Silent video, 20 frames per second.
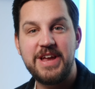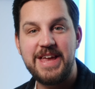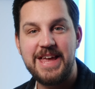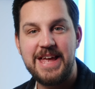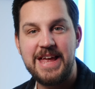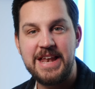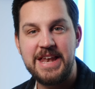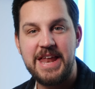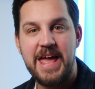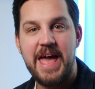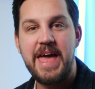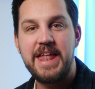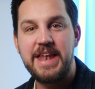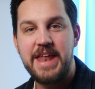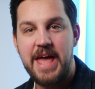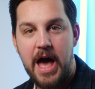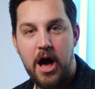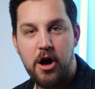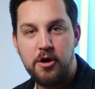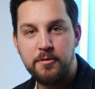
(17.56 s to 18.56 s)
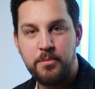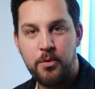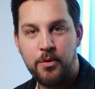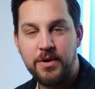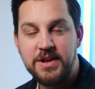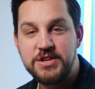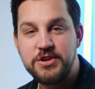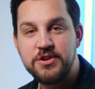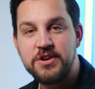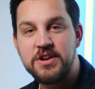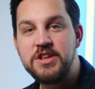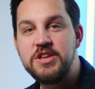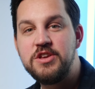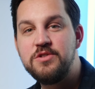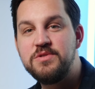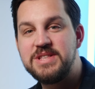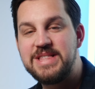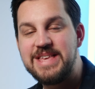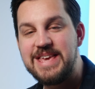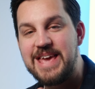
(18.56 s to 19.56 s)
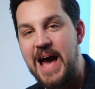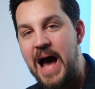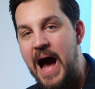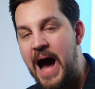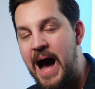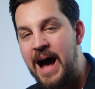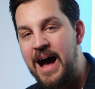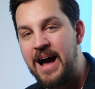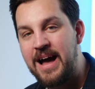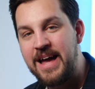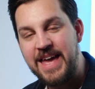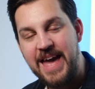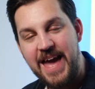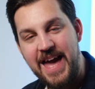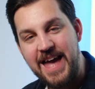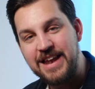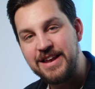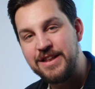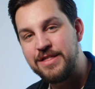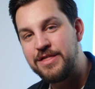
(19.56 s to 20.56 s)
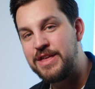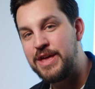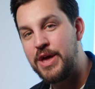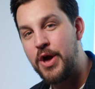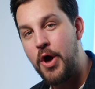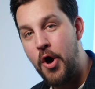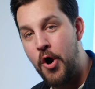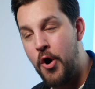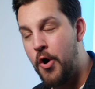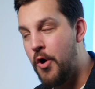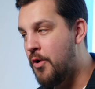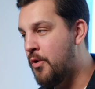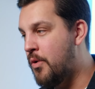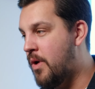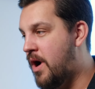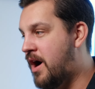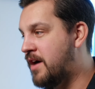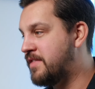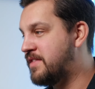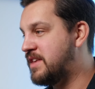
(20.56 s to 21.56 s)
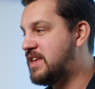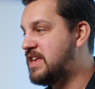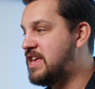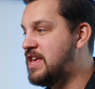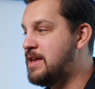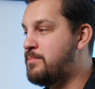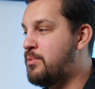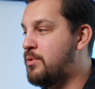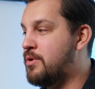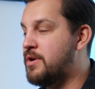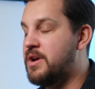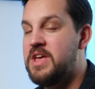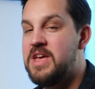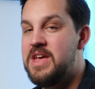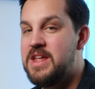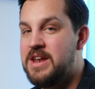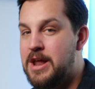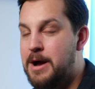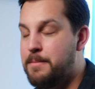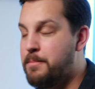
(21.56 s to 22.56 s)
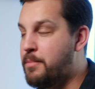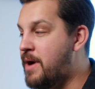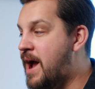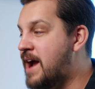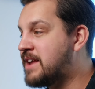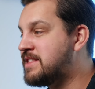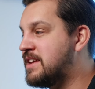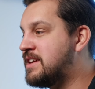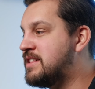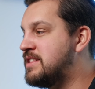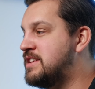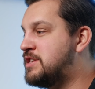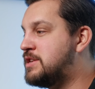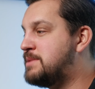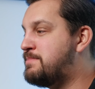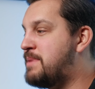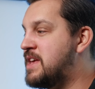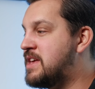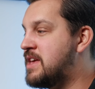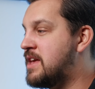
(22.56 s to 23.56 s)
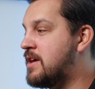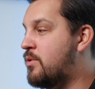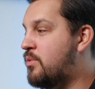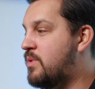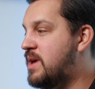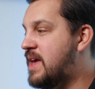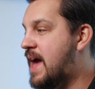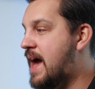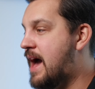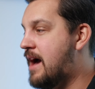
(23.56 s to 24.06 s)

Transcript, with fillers: your in and out points. You're gonna use the I and the O on the keyboard. Now, practically speaking, we